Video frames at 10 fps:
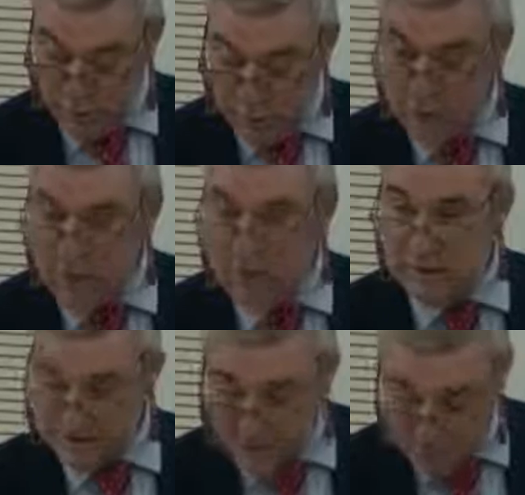the
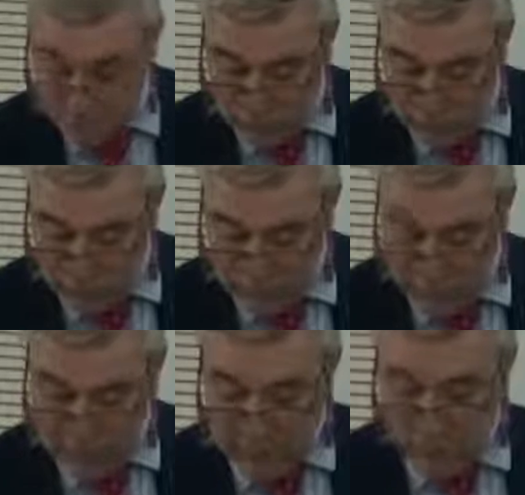training schedules,
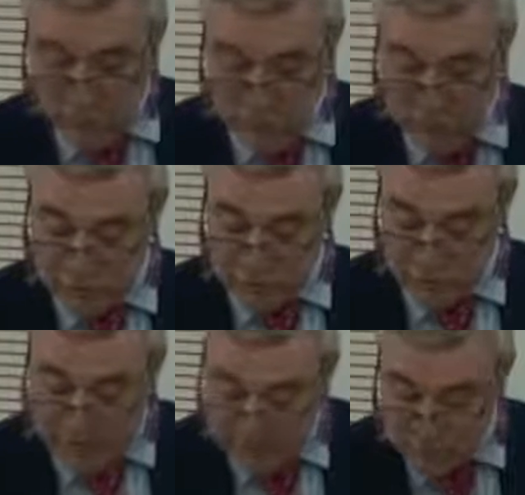
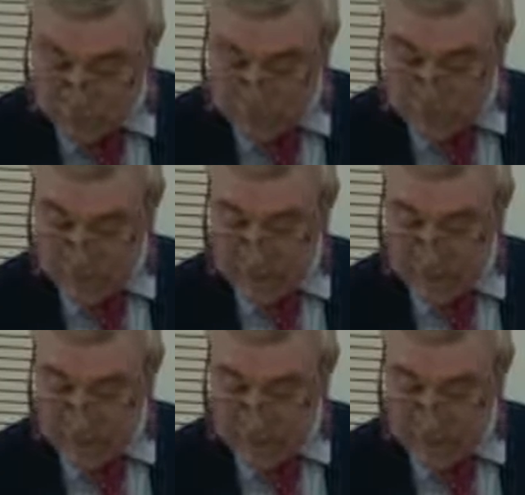nutritional aspects,